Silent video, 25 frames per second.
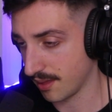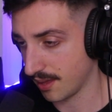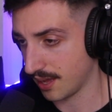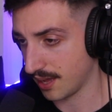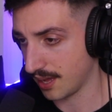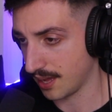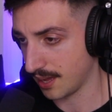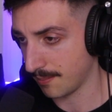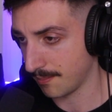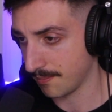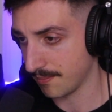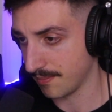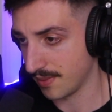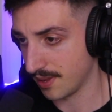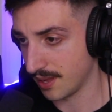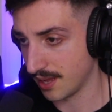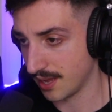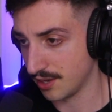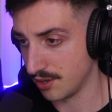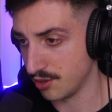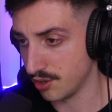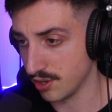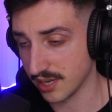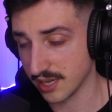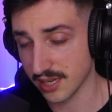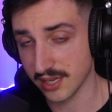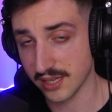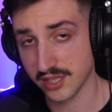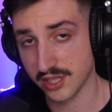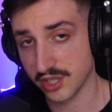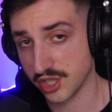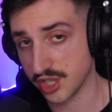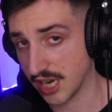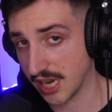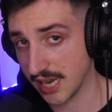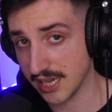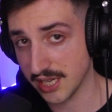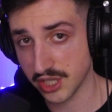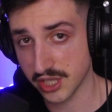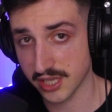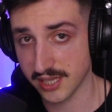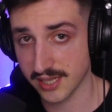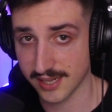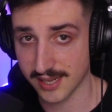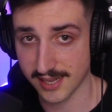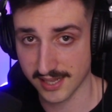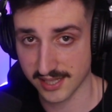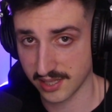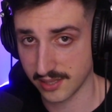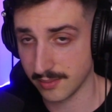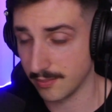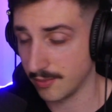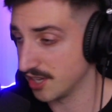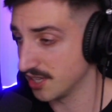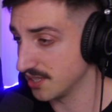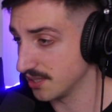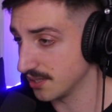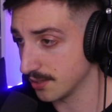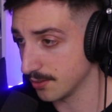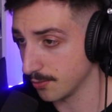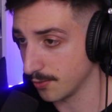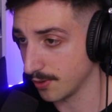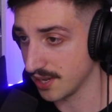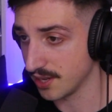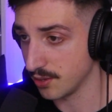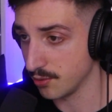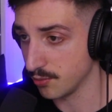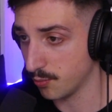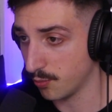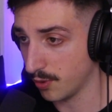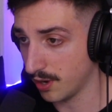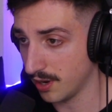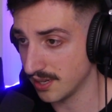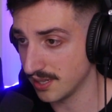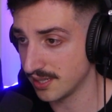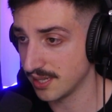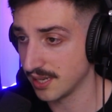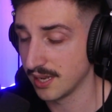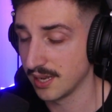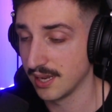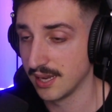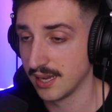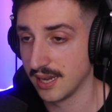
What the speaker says: and you can change it and customize it the way you want.